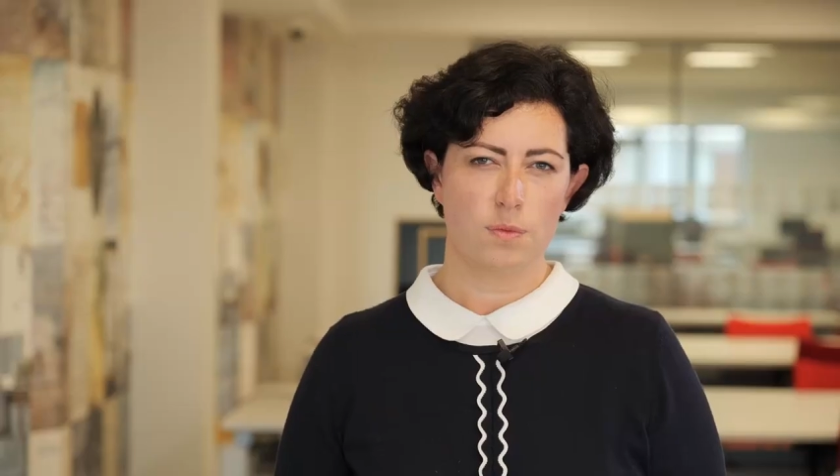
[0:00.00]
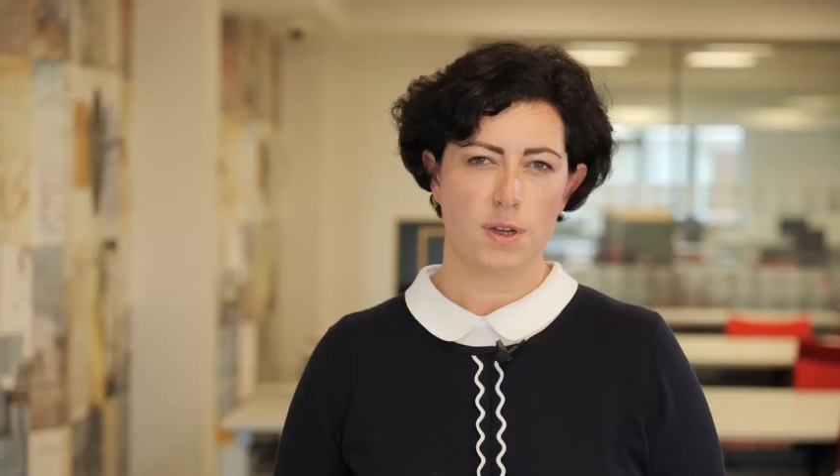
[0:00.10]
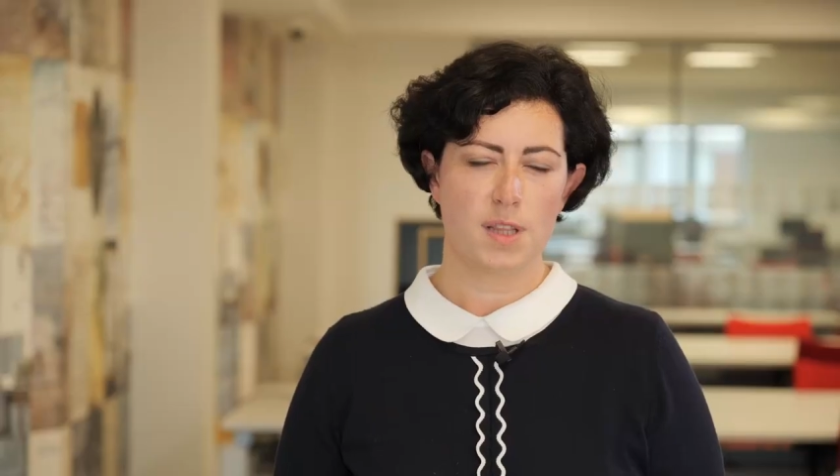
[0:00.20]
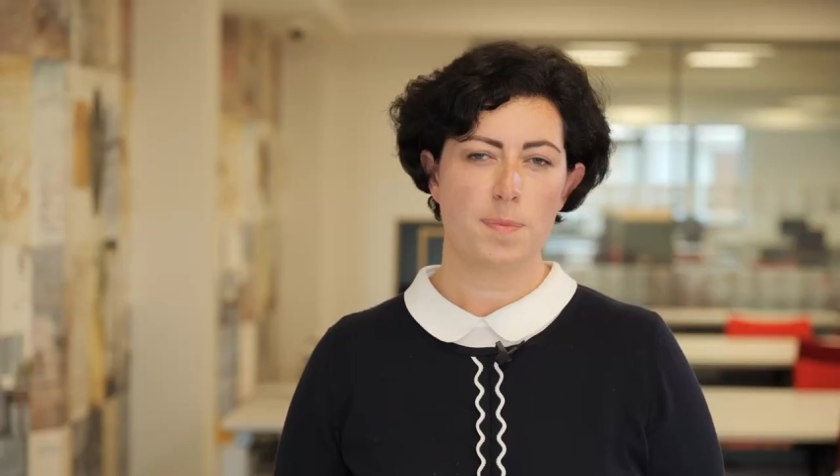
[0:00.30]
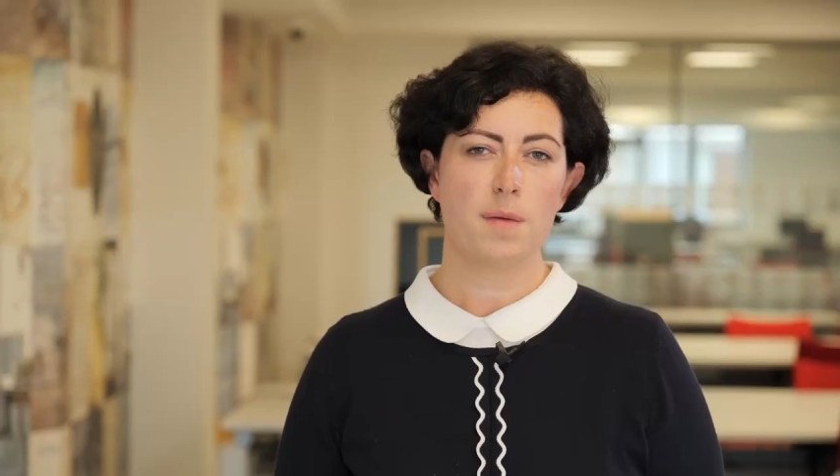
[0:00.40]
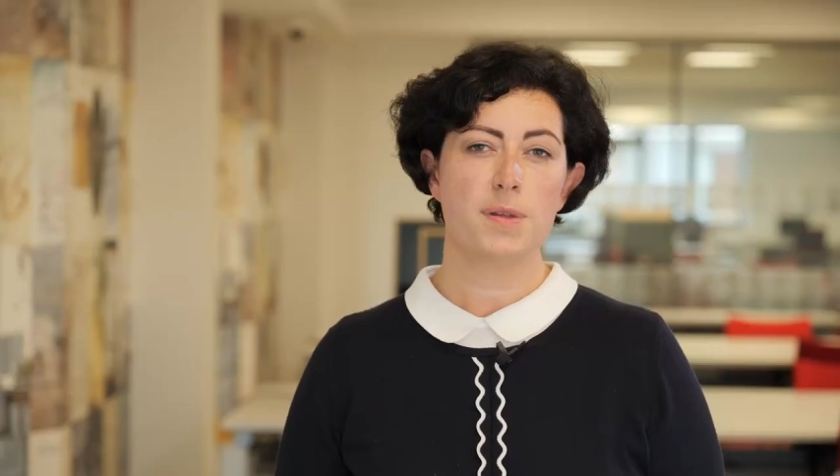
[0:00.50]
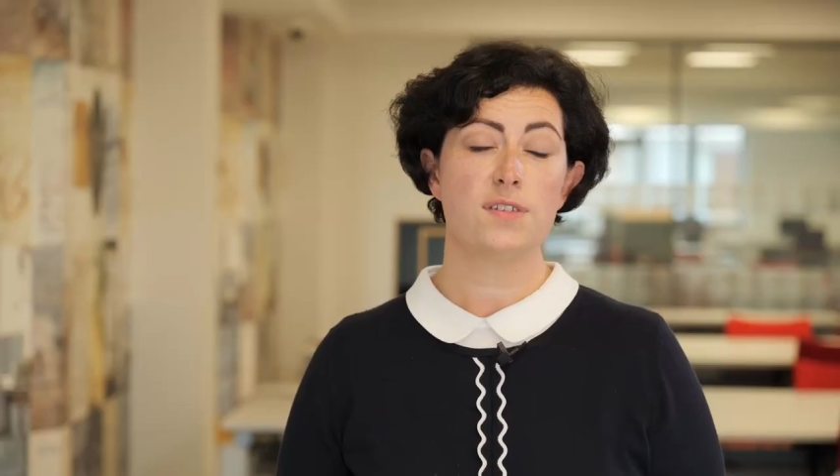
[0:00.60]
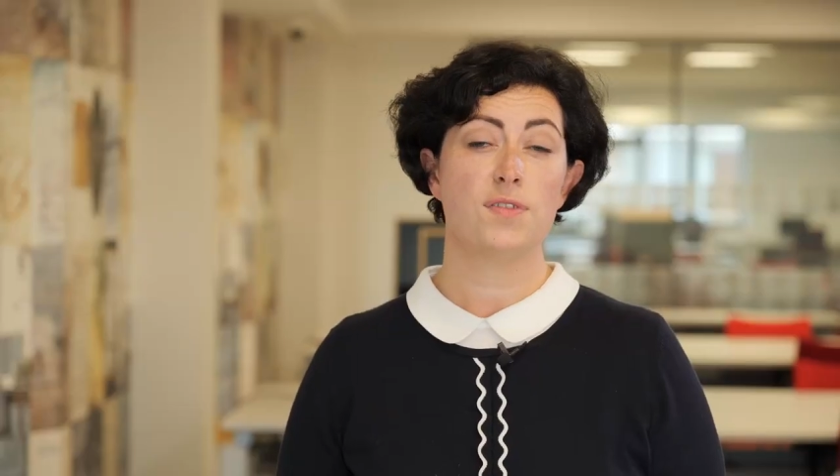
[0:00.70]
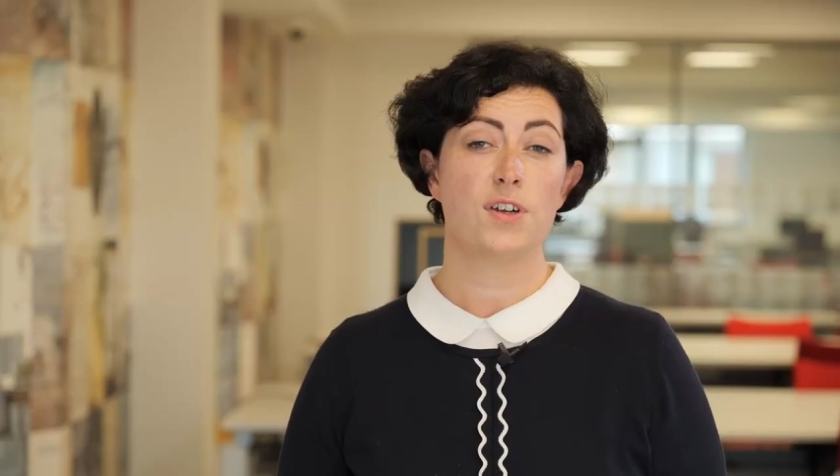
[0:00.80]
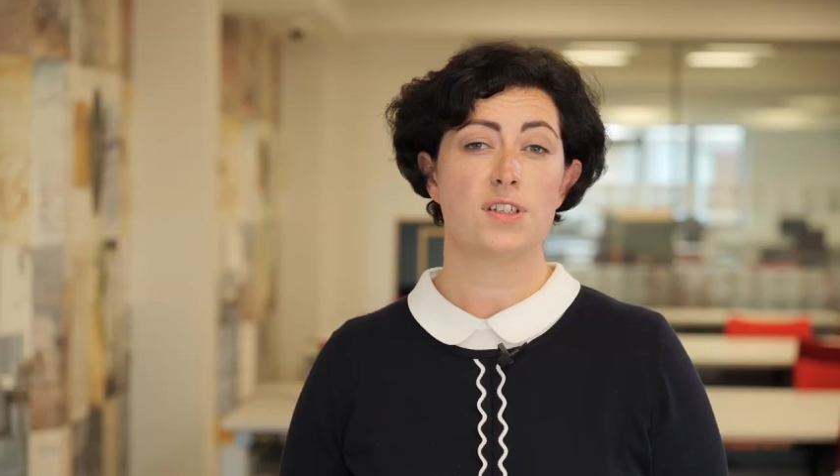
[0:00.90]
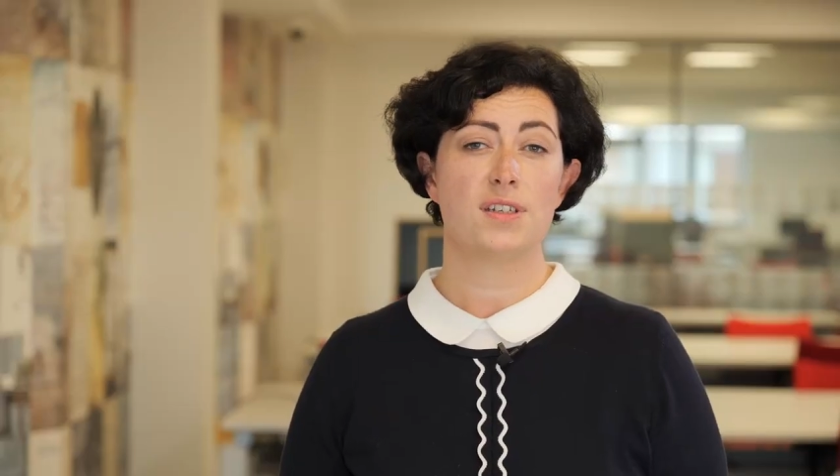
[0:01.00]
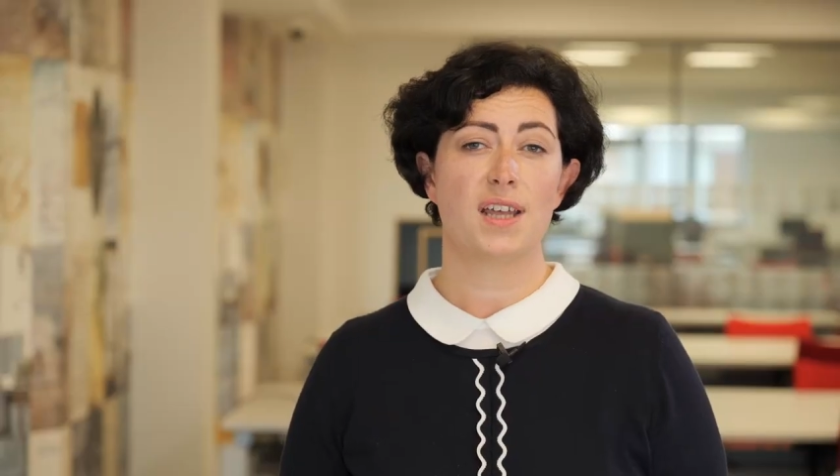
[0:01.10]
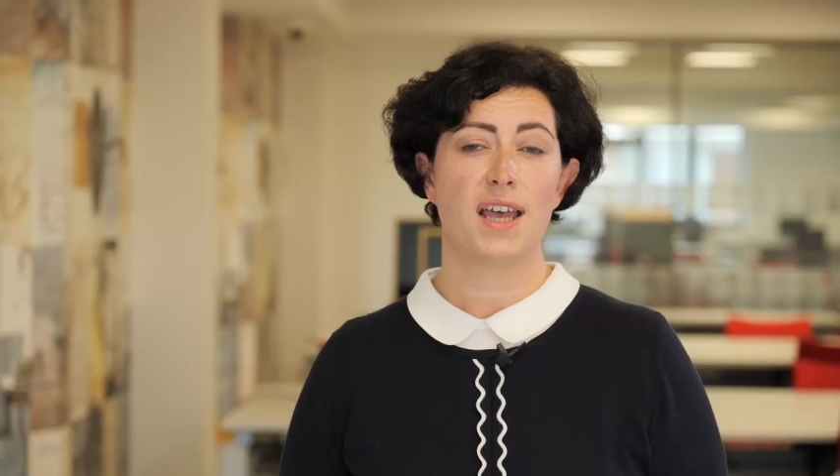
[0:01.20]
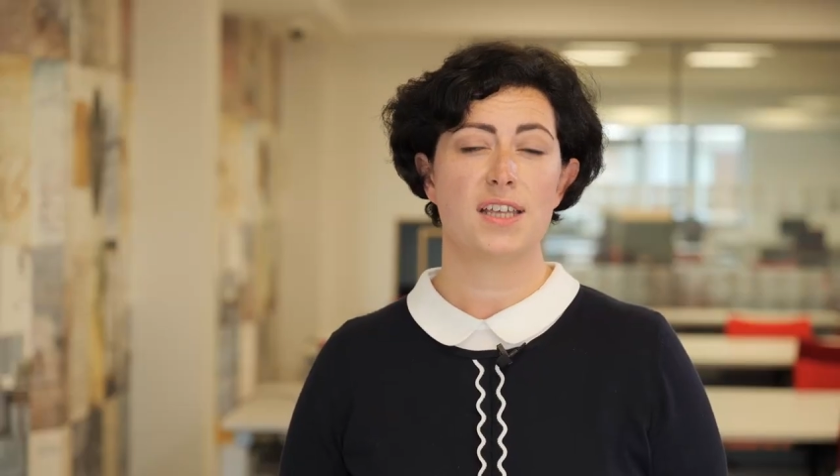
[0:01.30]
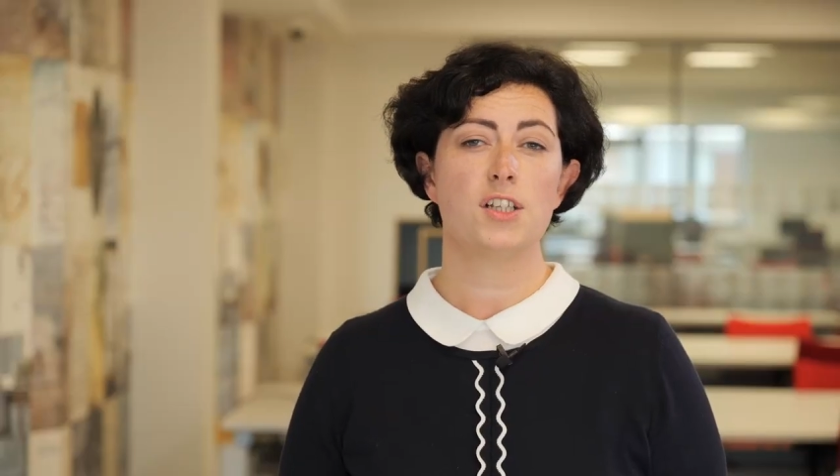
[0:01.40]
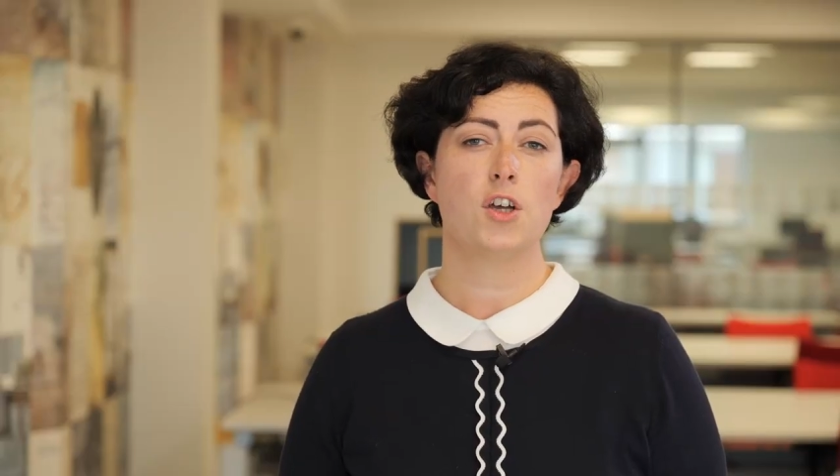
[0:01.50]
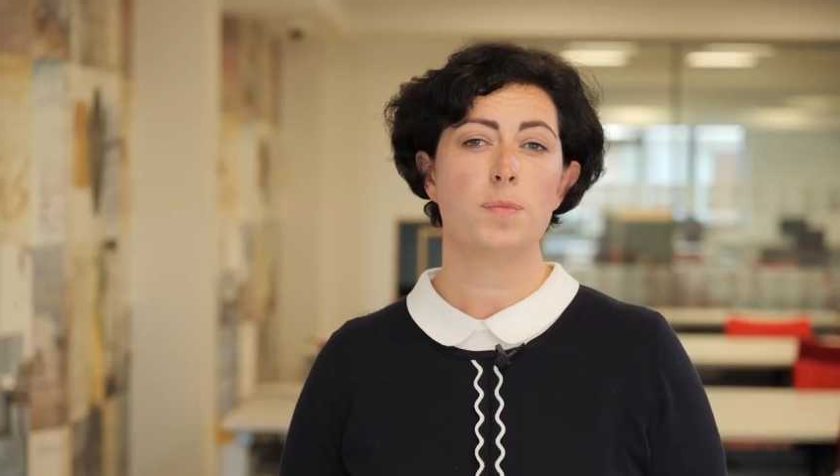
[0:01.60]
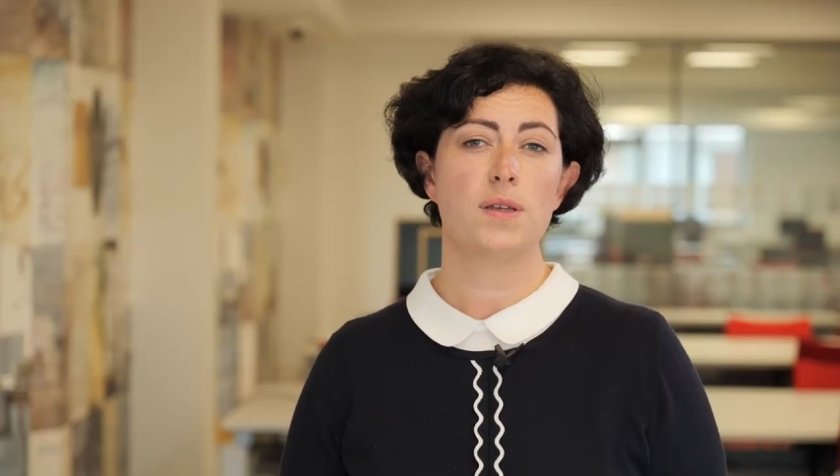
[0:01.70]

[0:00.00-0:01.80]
Where the published version has long